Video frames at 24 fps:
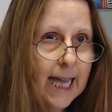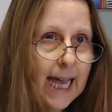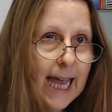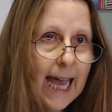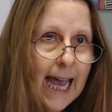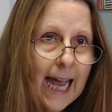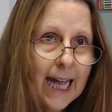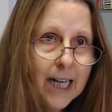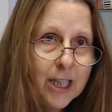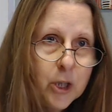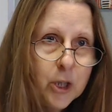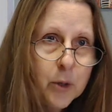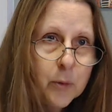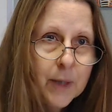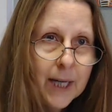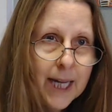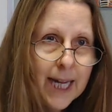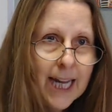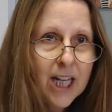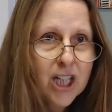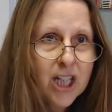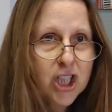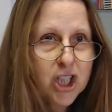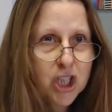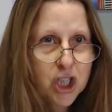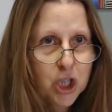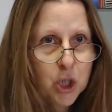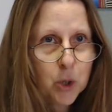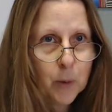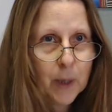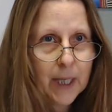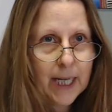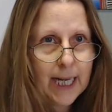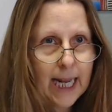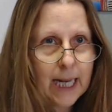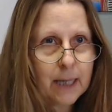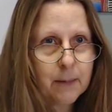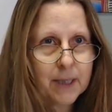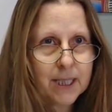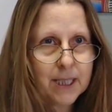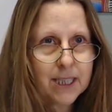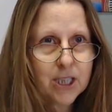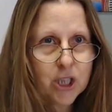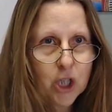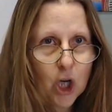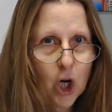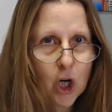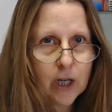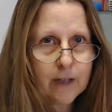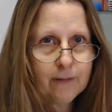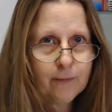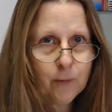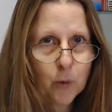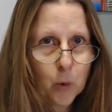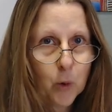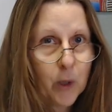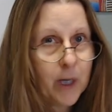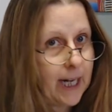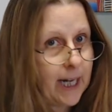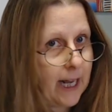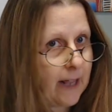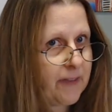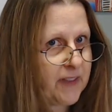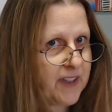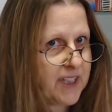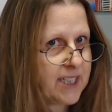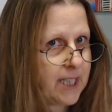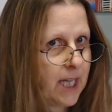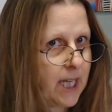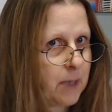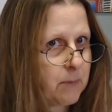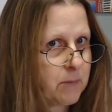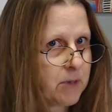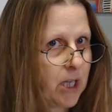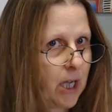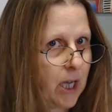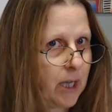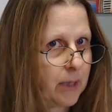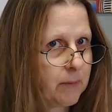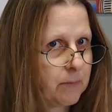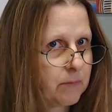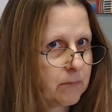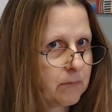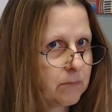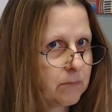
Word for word: And you can't do it and be sorry for it at the same time.